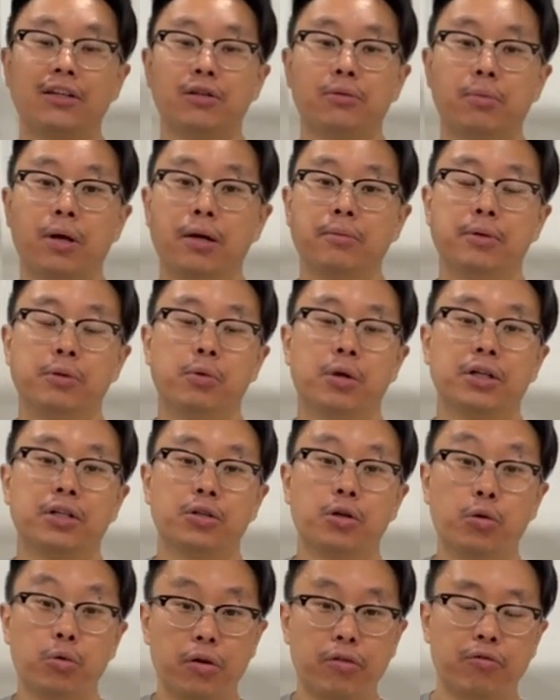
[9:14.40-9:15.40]
you probably want to
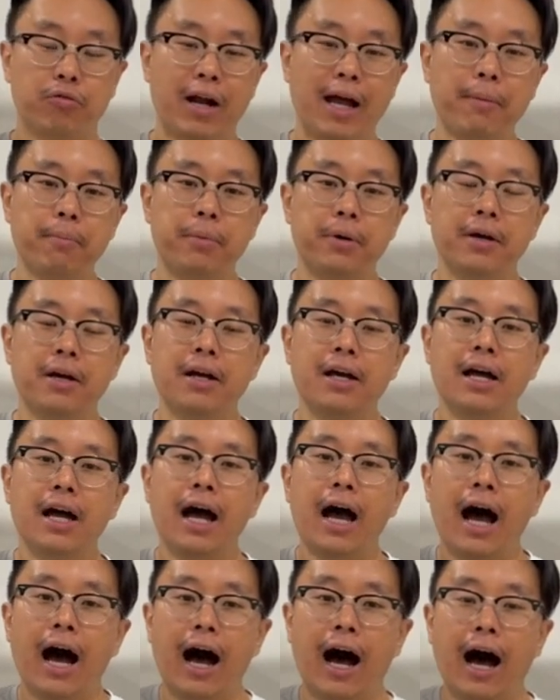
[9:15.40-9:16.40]
go with Rep.
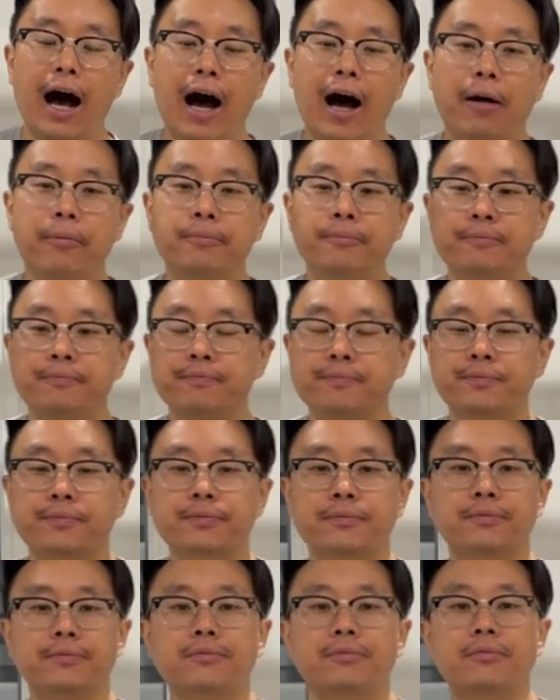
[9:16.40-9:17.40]

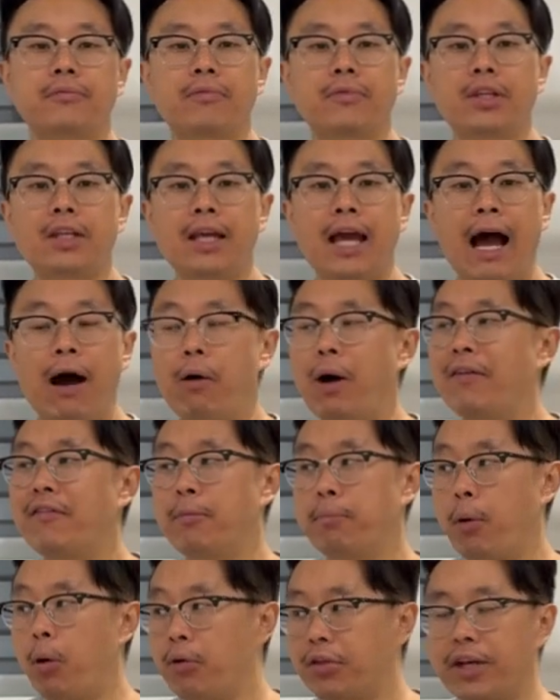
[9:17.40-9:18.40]
However,
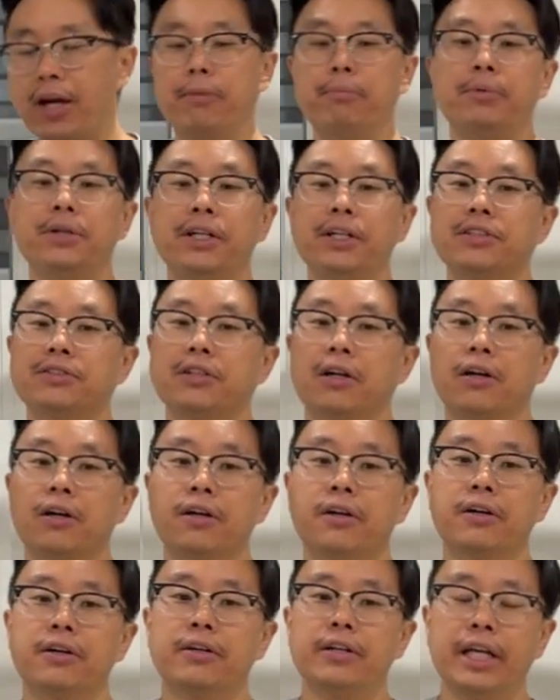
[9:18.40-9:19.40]
both companies
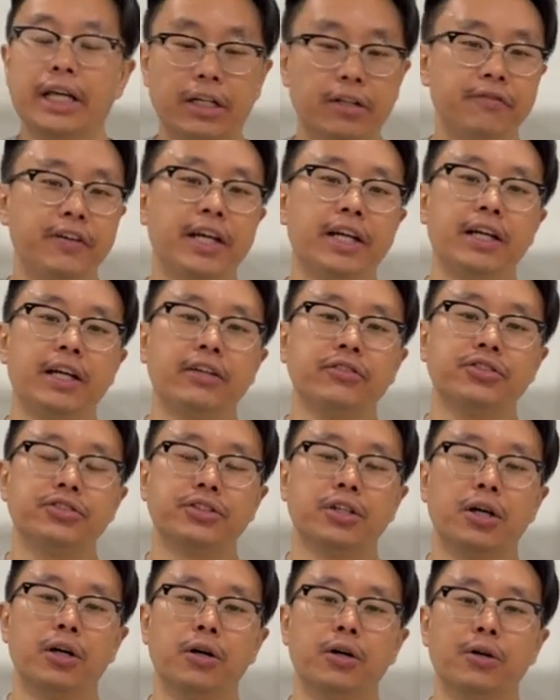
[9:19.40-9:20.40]
are innovating.
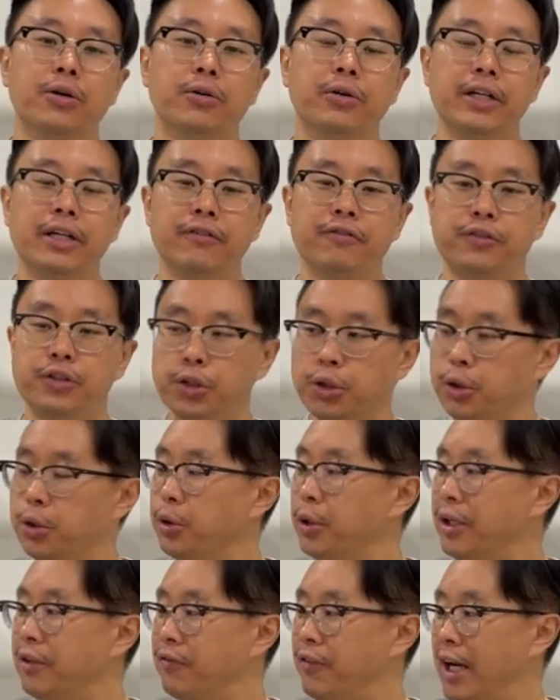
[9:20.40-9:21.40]
So if
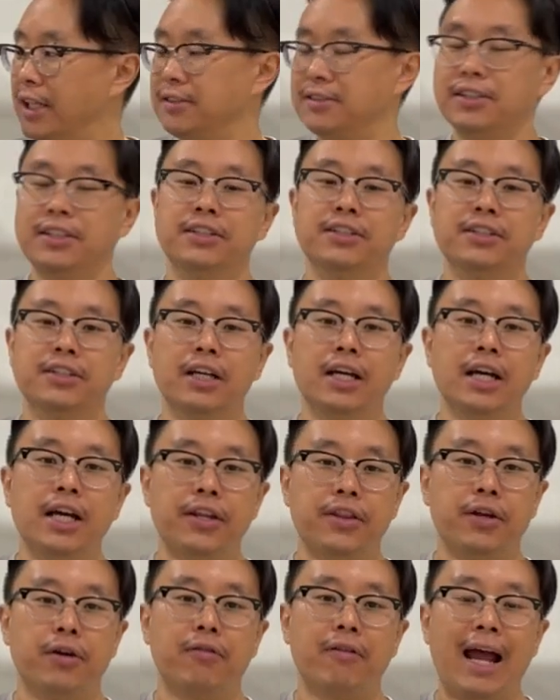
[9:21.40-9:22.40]
you invest in
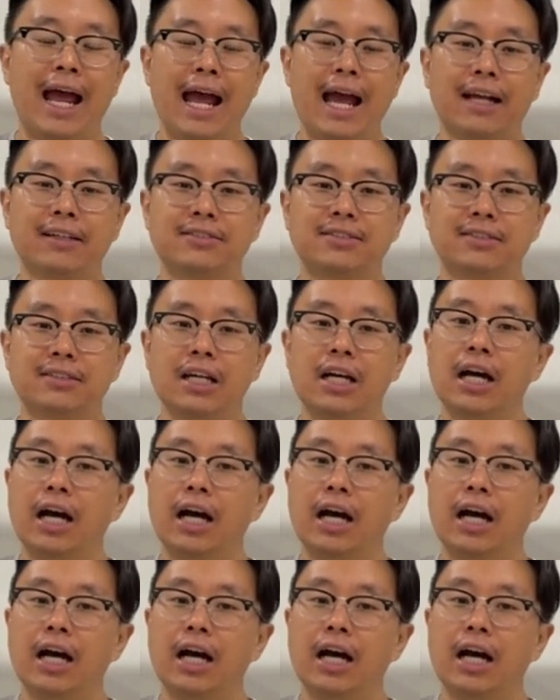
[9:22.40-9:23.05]
their racks,